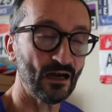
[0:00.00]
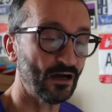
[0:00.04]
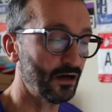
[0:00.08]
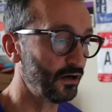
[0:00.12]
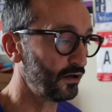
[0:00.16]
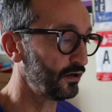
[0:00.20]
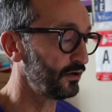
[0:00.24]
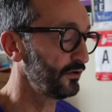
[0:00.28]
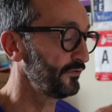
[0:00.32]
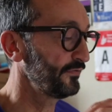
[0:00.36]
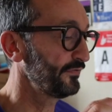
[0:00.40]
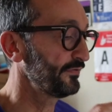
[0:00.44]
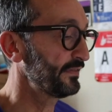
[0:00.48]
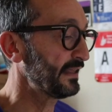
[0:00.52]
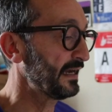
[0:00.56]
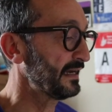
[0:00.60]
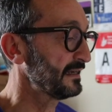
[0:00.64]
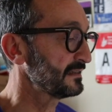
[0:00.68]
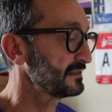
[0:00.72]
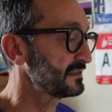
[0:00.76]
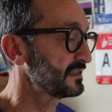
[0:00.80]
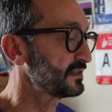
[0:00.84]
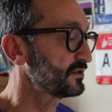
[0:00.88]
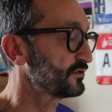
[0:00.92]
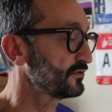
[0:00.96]
on
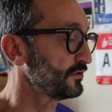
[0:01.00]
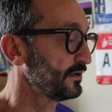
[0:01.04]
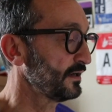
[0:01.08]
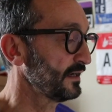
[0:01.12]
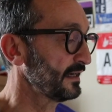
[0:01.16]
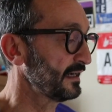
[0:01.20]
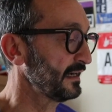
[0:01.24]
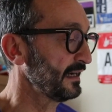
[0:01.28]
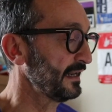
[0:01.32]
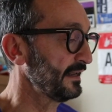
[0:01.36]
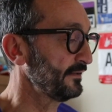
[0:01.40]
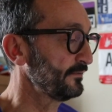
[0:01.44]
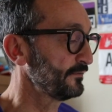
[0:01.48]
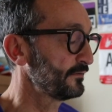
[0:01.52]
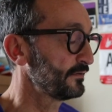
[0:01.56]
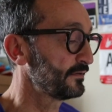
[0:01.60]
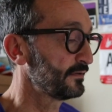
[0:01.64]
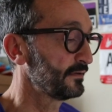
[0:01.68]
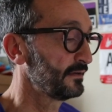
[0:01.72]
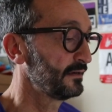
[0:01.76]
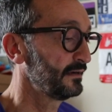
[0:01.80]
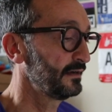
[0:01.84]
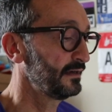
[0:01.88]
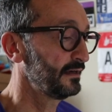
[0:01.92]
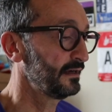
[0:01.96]
that stride length.
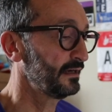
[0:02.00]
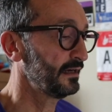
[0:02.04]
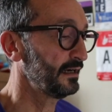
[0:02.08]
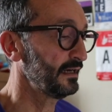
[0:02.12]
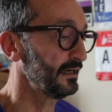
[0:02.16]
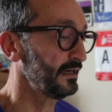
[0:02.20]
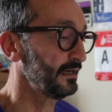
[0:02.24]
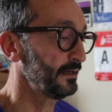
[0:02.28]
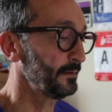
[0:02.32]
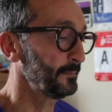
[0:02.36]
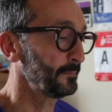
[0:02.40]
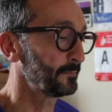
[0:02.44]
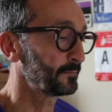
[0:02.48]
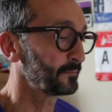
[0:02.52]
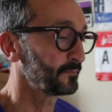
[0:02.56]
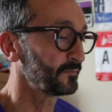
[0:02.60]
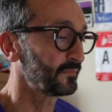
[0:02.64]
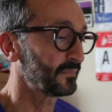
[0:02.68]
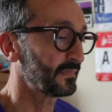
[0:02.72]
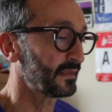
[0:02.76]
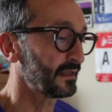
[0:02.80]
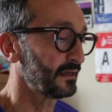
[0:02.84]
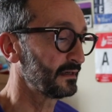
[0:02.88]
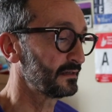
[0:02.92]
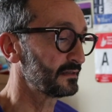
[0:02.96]

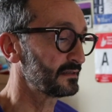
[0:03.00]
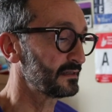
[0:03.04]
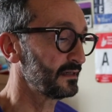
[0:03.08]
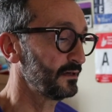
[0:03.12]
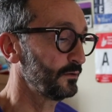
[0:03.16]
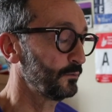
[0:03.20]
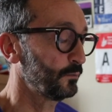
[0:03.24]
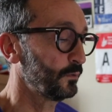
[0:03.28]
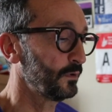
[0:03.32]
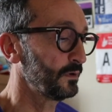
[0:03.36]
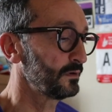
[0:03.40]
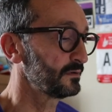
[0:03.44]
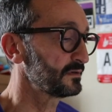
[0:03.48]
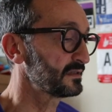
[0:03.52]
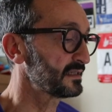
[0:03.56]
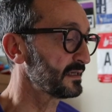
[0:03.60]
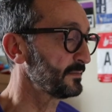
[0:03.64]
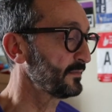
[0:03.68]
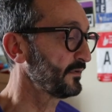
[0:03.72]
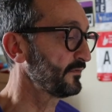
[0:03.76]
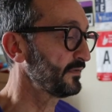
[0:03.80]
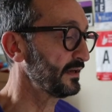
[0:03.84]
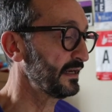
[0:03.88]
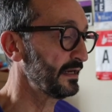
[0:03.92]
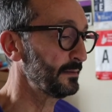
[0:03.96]
So
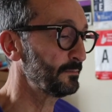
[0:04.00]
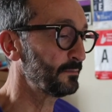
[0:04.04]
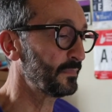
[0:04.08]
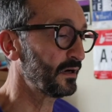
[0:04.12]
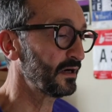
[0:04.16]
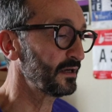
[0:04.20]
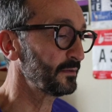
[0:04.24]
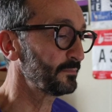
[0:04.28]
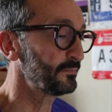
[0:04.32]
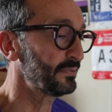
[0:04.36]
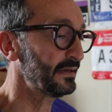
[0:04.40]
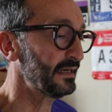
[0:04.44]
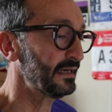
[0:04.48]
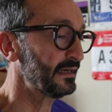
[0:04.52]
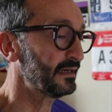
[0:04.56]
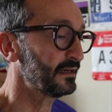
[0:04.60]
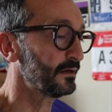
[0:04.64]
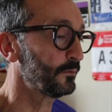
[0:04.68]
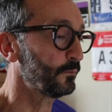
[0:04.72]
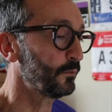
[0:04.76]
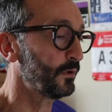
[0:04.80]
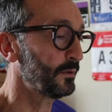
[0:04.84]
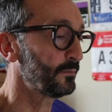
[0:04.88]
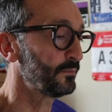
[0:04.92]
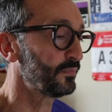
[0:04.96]
some of it might peak
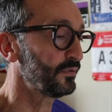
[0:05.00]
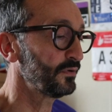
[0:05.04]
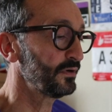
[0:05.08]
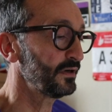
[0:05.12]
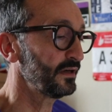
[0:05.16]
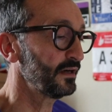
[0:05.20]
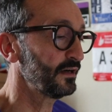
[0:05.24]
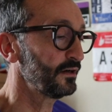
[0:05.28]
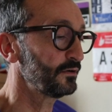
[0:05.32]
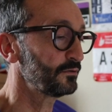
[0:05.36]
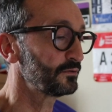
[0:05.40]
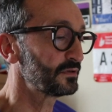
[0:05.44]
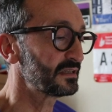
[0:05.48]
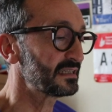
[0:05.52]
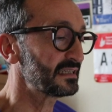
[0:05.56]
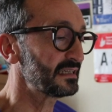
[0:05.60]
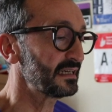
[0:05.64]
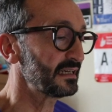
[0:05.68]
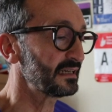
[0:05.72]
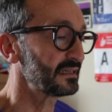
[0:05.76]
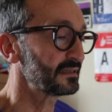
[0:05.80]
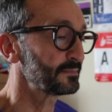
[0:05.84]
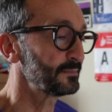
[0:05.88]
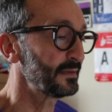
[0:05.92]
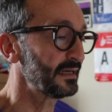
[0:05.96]
at
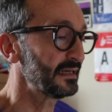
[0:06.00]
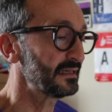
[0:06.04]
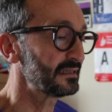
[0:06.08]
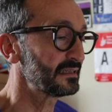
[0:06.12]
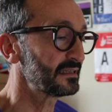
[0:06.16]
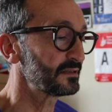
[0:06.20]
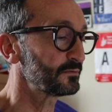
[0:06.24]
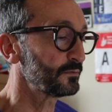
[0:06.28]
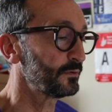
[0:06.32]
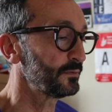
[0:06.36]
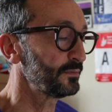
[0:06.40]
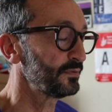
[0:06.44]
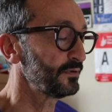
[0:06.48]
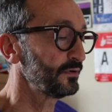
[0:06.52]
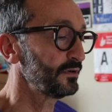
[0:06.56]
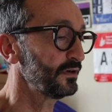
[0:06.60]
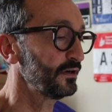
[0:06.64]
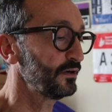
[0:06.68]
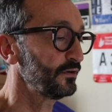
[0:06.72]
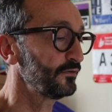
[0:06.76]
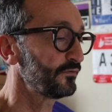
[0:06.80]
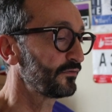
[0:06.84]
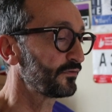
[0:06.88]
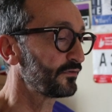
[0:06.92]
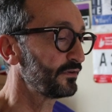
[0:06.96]
1.06 meters,
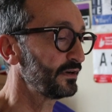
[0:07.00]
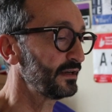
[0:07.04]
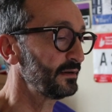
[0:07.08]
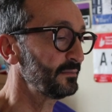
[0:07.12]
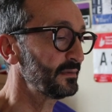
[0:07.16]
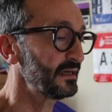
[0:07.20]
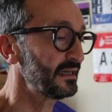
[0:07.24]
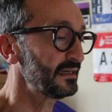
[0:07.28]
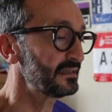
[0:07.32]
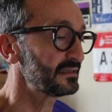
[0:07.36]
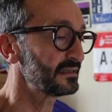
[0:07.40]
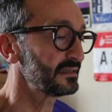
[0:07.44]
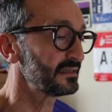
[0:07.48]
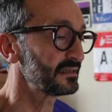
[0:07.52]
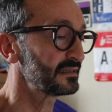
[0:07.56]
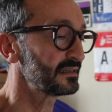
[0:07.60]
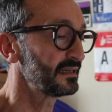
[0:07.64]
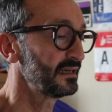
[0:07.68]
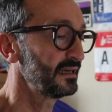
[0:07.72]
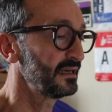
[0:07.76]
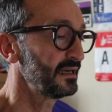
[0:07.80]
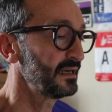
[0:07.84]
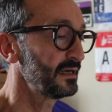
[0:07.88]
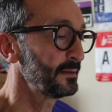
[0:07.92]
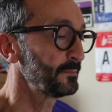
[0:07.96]
1.03 meters,
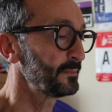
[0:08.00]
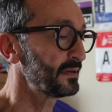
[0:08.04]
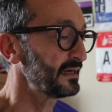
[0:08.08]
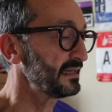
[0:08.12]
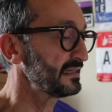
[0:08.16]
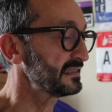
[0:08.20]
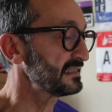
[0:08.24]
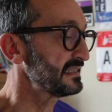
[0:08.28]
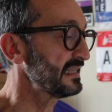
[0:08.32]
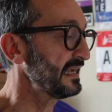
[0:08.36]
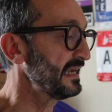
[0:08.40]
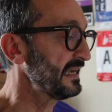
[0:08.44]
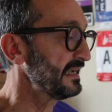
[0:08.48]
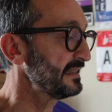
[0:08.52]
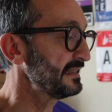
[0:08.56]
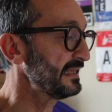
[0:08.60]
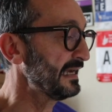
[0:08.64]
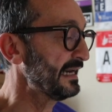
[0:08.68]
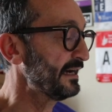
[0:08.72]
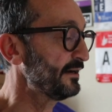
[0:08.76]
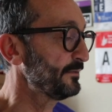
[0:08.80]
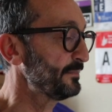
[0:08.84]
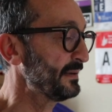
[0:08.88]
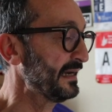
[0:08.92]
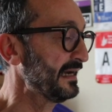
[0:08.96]
but it's
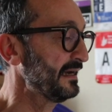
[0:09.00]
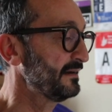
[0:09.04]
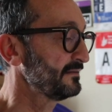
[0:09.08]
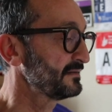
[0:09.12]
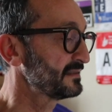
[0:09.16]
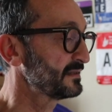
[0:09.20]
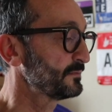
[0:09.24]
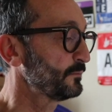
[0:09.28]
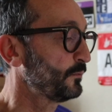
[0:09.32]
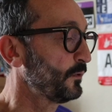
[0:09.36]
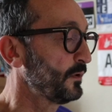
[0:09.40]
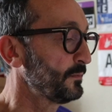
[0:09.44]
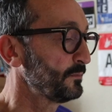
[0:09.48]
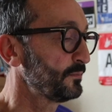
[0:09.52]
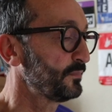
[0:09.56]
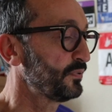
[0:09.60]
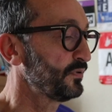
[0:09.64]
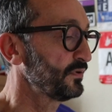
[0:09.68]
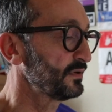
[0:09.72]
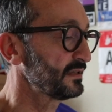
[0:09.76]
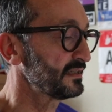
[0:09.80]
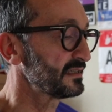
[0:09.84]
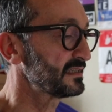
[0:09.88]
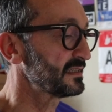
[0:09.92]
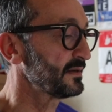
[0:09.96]
thereabouts, 1
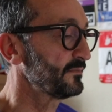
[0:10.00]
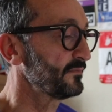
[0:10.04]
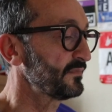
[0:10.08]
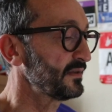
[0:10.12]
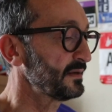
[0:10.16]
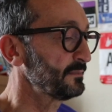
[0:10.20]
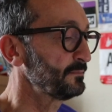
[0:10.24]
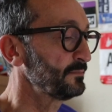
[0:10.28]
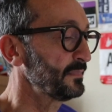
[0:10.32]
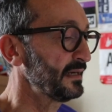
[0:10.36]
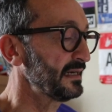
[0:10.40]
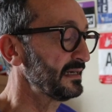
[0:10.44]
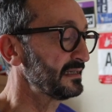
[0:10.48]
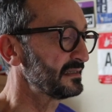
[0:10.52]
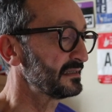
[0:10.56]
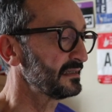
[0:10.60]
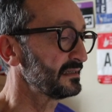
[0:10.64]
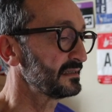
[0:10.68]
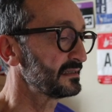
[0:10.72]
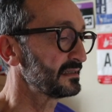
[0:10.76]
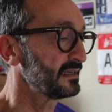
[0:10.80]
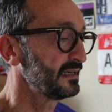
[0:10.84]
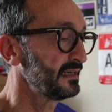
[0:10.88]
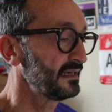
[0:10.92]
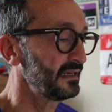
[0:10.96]
point something
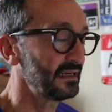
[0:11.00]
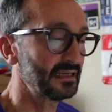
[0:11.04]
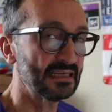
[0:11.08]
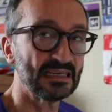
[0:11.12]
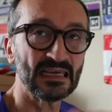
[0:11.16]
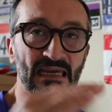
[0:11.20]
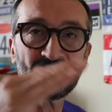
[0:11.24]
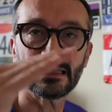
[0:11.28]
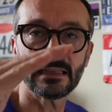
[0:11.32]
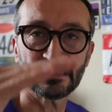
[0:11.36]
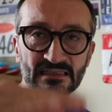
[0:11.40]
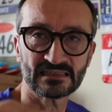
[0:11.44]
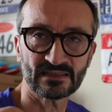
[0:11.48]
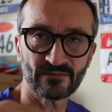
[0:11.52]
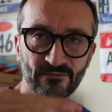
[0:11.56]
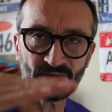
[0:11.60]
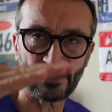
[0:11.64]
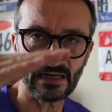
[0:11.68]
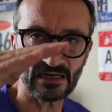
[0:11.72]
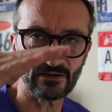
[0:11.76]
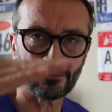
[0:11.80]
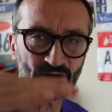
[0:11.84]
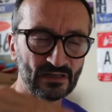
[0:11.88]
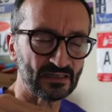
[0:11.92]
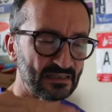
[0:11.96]
meters. Yeah, there's a
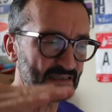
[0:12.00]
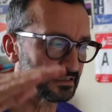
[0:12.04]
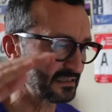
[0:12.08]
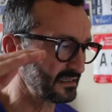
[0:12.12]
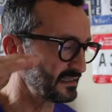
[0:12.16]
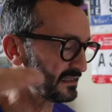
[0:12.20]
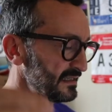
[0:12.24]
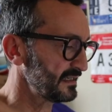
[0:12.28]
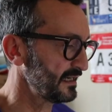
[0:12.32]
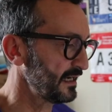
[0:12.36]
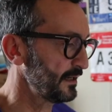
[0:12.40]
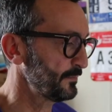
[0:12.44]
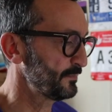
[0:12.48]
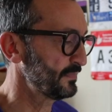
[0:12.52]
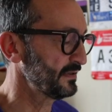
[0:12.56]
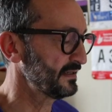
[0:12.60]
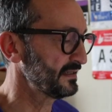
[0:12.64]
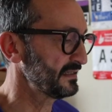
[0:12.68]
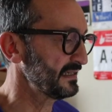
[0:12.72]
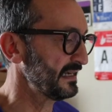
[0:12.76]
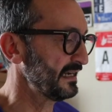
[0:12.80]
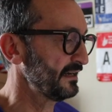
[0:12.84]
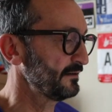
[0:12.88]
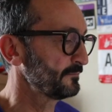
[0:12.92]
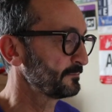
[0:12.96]
variance up and
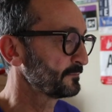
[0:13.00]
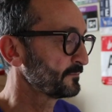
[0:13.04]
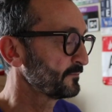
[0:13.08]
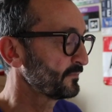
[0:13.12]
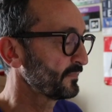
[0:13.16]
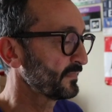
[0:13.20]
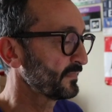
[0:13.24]
down,